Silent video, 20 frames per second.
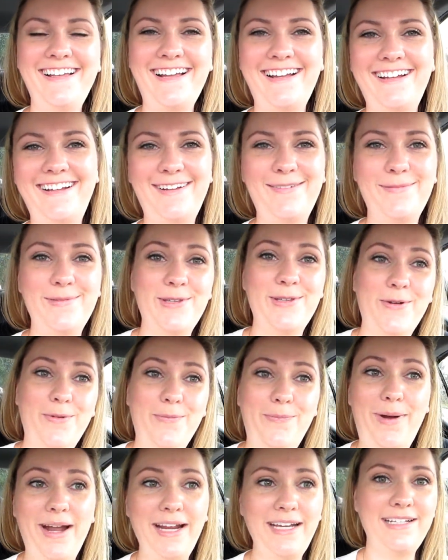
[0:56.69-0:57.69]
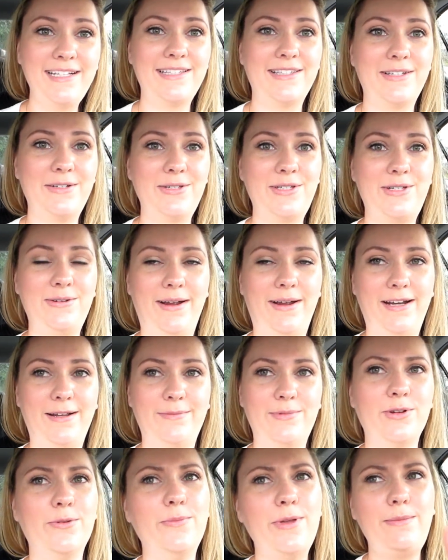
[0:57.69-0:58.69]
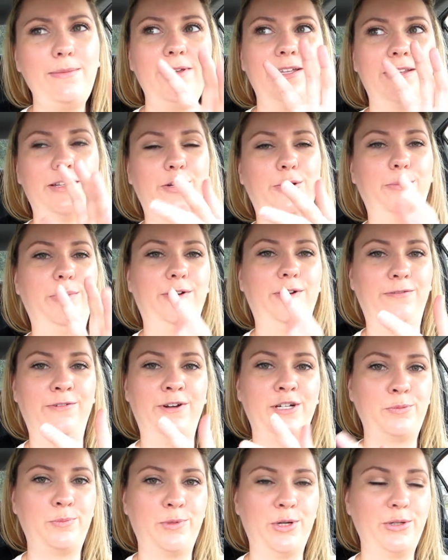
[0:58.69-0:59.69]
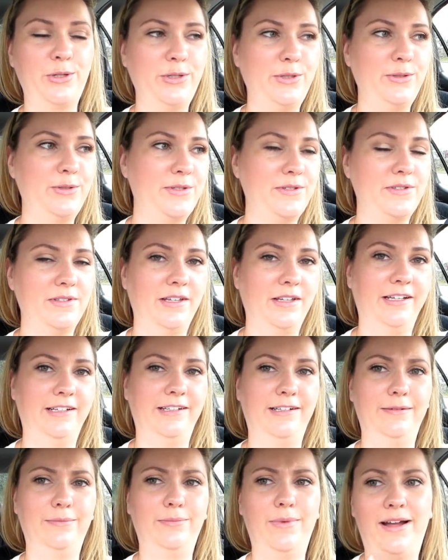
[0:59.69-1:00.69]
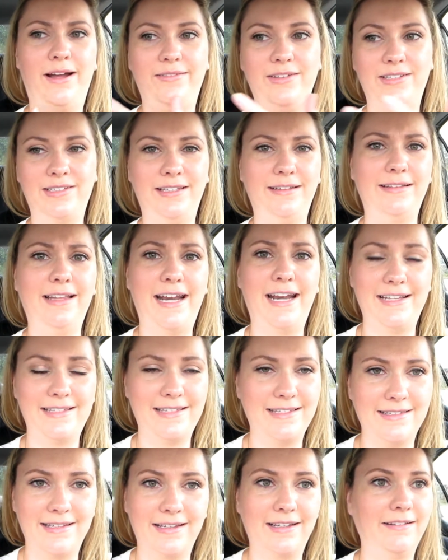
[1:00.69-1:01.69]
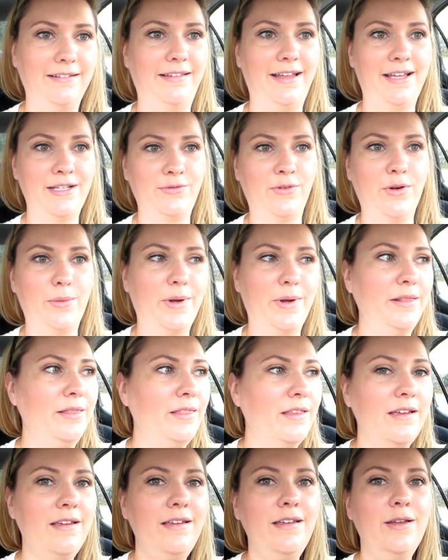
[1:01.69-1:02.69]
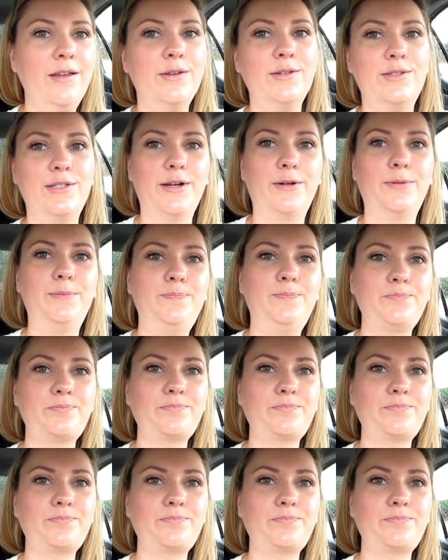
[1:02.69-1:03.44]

um, so minus those two items, or maybe a little bit of fresh produce. Um, obviously lettuce isn't gonna last for a month. So